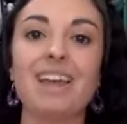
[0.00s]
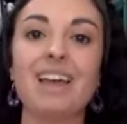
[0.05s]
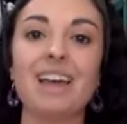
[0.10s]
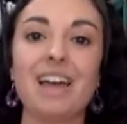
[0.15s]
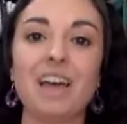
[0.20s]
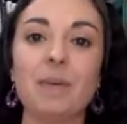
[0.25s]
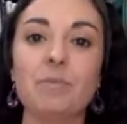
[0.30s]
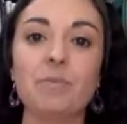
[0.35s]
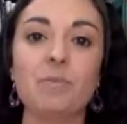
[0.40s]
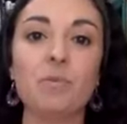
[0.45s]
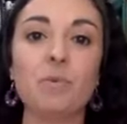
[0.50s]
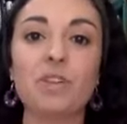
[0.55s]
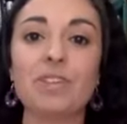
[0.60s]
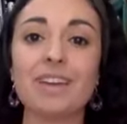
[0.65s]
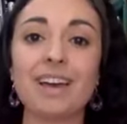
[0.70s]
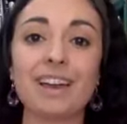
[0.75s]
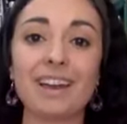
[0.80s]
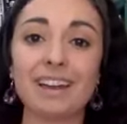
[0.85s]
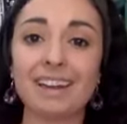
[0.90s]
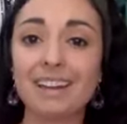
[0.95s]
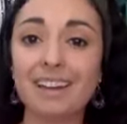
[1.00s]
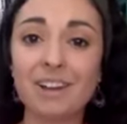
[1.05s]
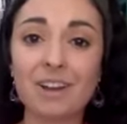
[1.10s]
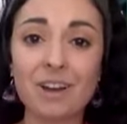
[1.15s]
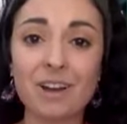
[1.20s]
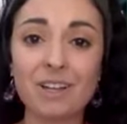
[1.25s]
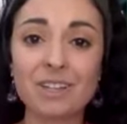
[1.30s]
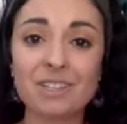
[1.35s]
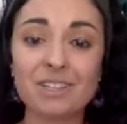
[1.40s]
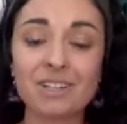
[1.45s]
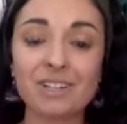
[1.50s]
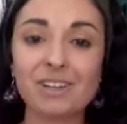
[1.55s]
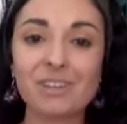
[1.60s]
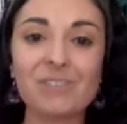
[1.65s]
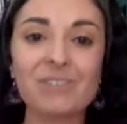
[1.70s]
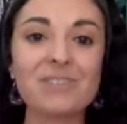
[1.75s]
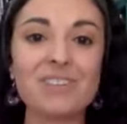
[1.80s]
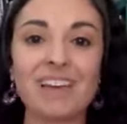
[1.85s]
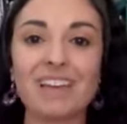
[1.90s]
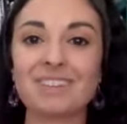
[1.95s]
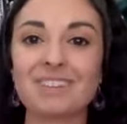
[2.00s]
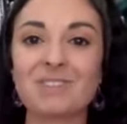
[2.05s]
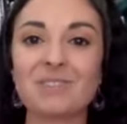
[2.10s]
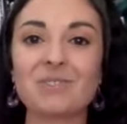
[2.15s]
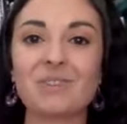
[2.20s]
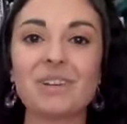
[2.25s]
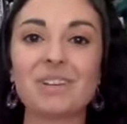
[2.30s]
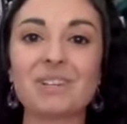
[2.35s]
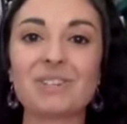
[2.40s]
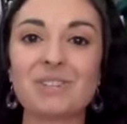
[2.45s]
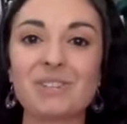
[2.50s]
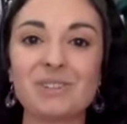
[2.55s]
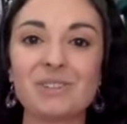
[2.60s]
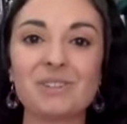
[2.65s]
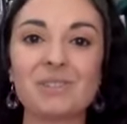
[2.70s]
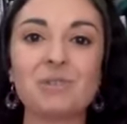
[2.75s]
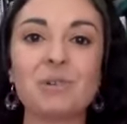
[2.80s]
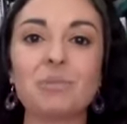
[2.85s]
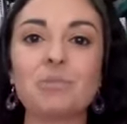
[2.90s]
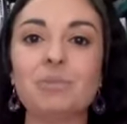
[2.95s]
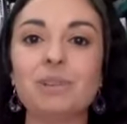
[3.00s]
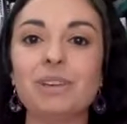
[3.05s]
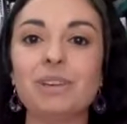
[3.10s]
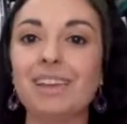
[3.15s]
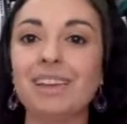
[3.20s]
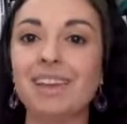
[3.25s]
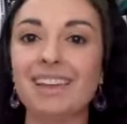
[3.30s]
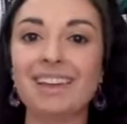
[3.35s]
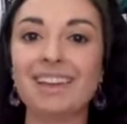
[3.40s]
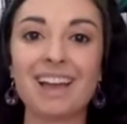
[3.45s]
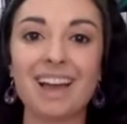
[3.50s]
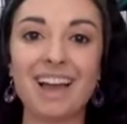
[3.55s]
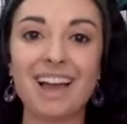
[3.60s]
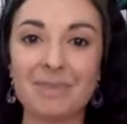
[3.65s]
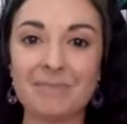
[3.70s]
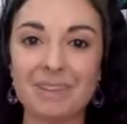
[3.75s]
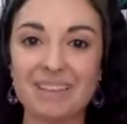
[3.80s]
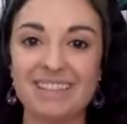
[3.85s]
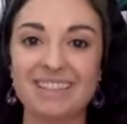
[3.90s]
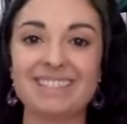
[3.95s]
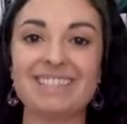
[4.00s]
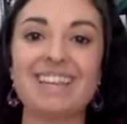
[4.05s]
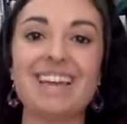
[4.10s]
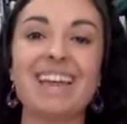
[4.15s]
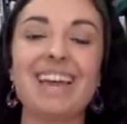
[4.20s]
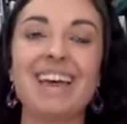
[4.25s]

Um, without any cost to you, that's going to begin comments.